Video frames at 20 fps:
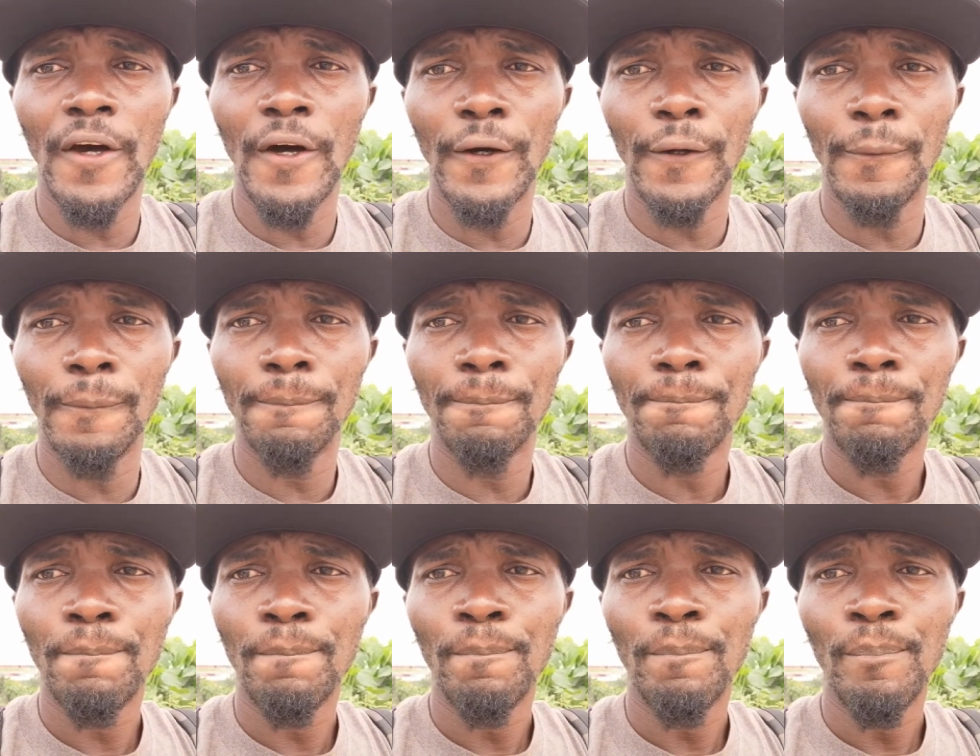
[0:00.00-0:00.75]
uh,
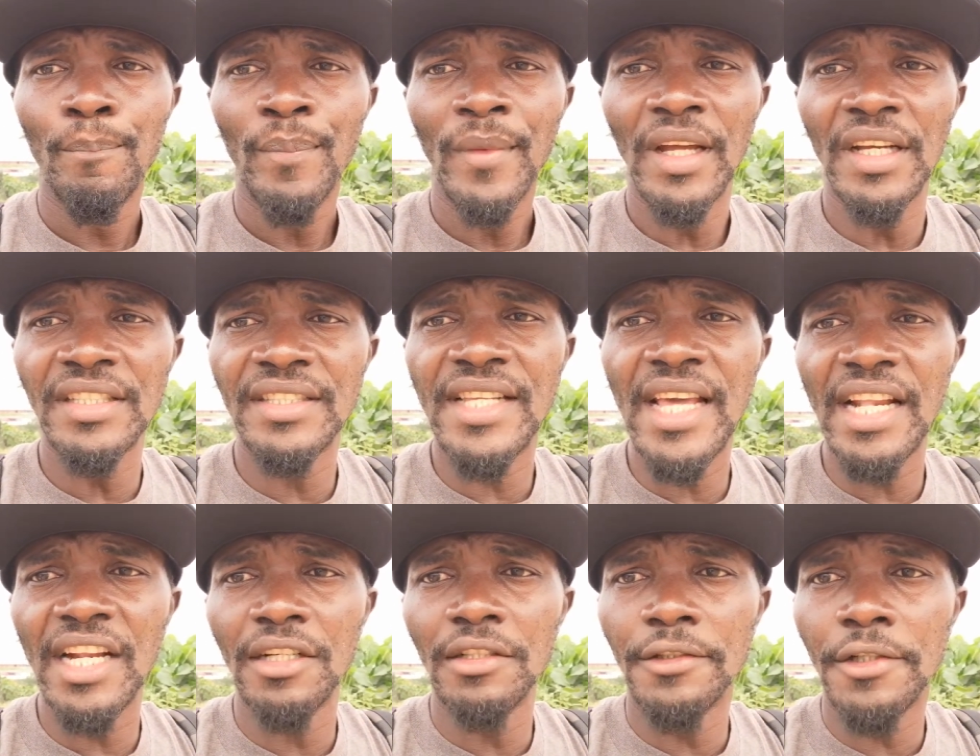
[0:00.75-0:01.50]
it's
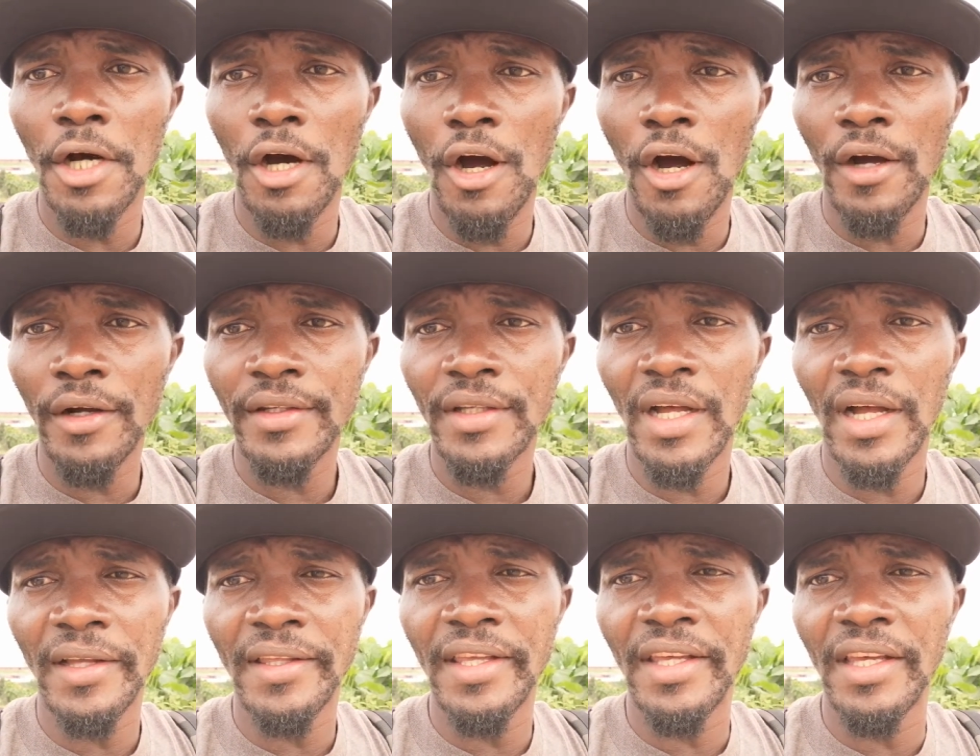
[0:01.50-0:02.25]
getting dark.
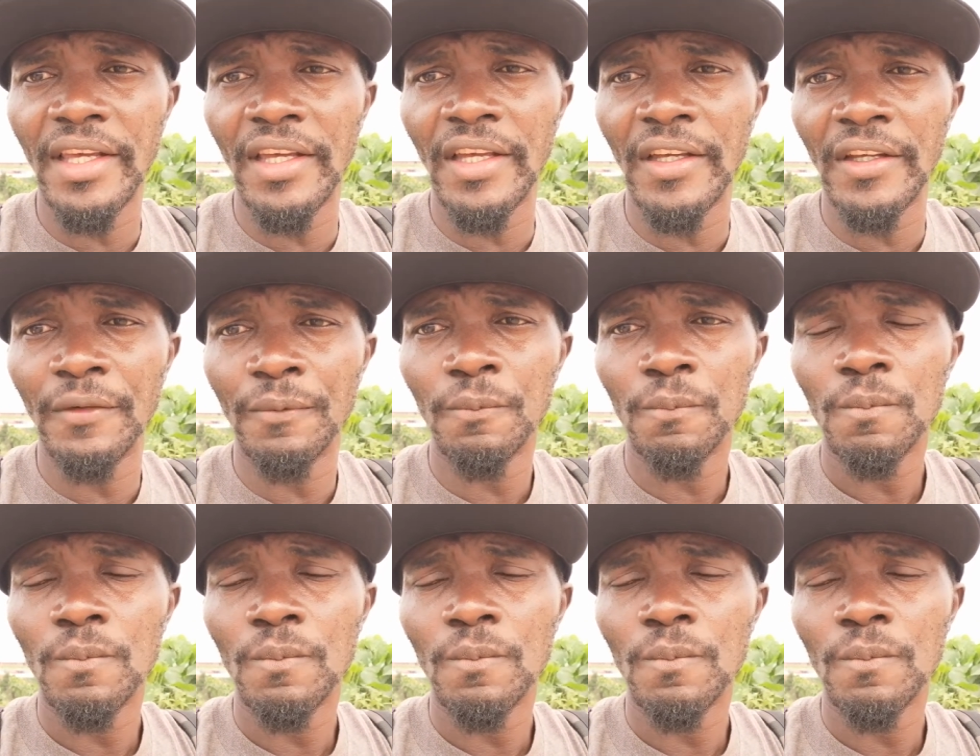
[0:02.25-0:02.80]
I can't